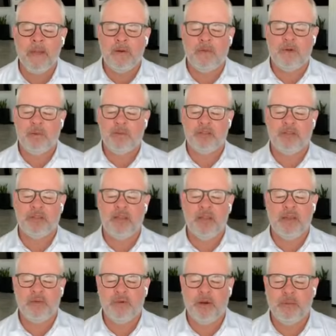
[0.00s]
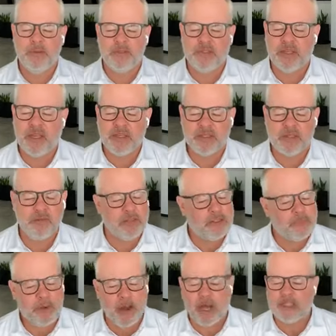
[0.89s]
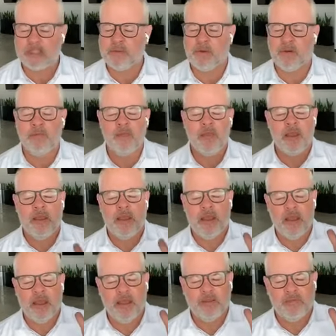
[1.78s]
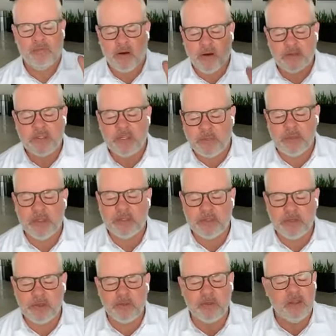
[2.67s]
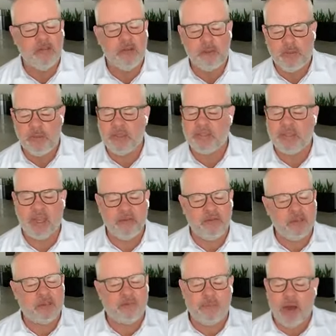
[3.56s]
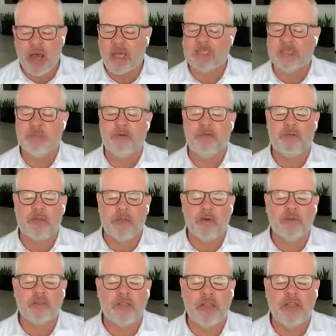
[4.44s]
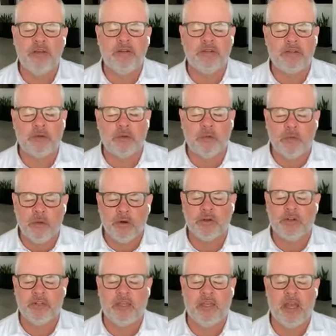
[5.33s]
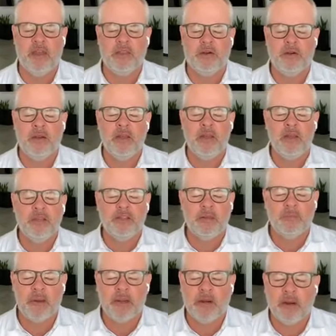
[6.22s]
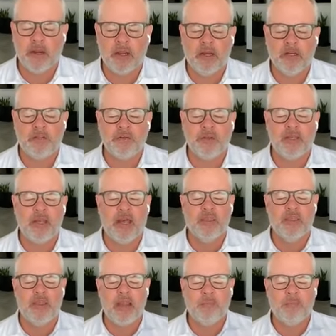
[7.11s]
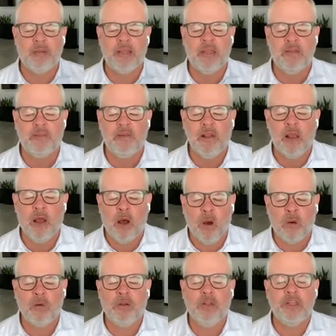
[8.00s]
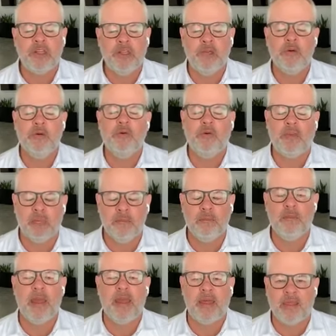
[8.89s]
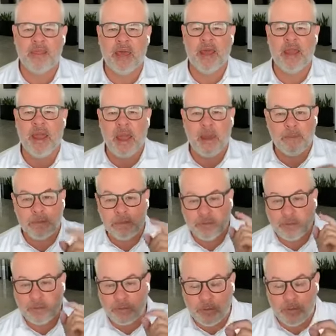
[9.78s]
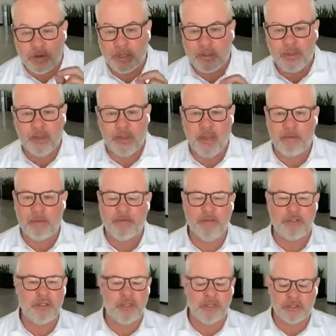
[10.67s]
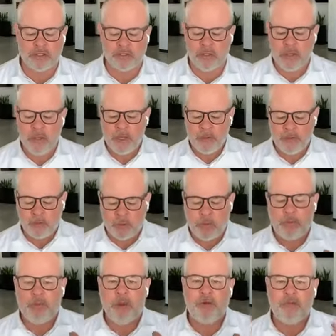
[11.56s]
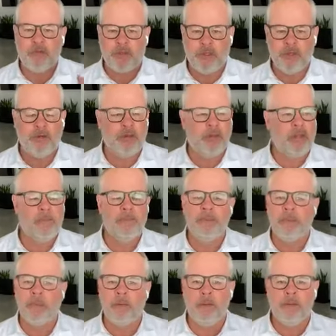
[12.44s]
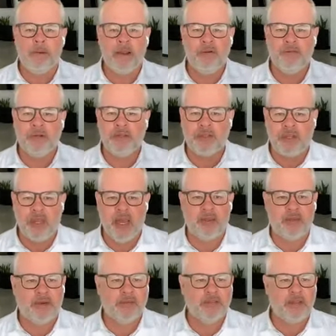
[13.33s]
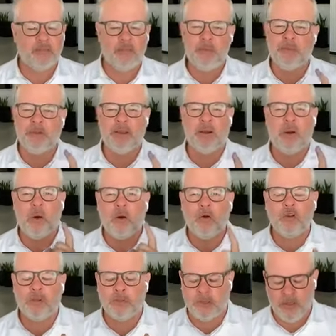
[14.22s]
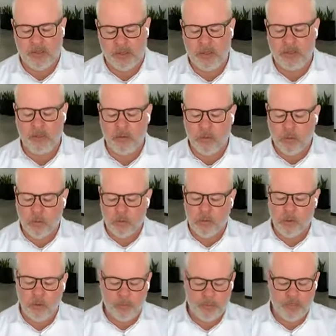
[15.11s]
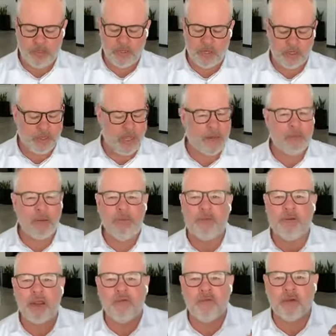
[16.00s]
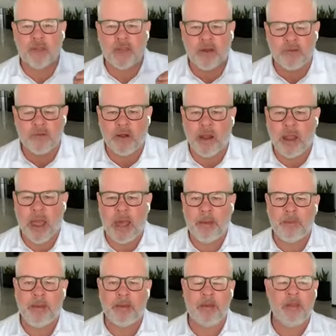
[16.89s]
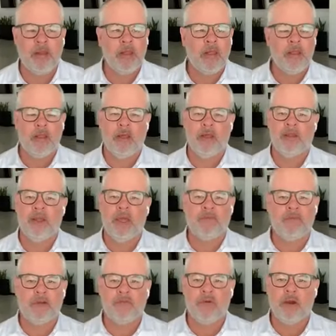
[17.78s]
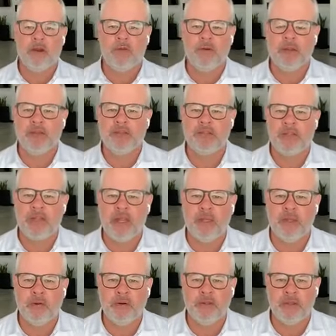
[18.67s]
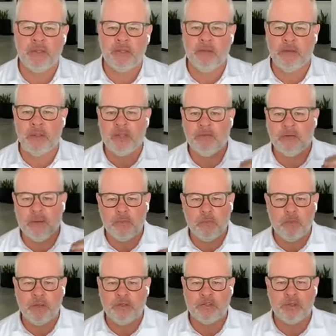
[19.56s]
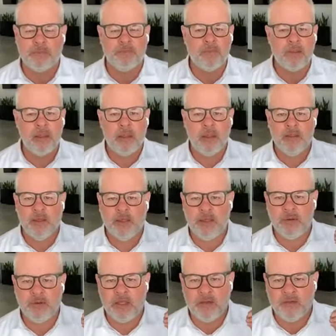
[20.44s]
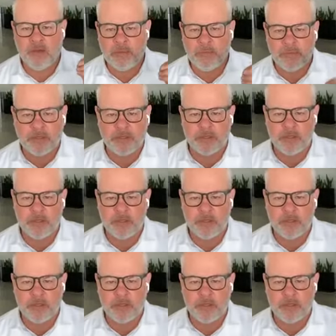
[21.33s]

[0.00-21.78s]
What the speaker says: Romans says, if it's possible, as far as it depends on you, live at peace. God, if it's possible for those leaders to work together to better our country, God, then I believe only you can make that happen. So Lord, in the name of Jesus, we pray for unity, we pray for togetherness, and we pray ultimately that your will be done. God, we pray for Governor Abbott, the governor of our great state, Lord, that you would give him wisdom, that you'd give him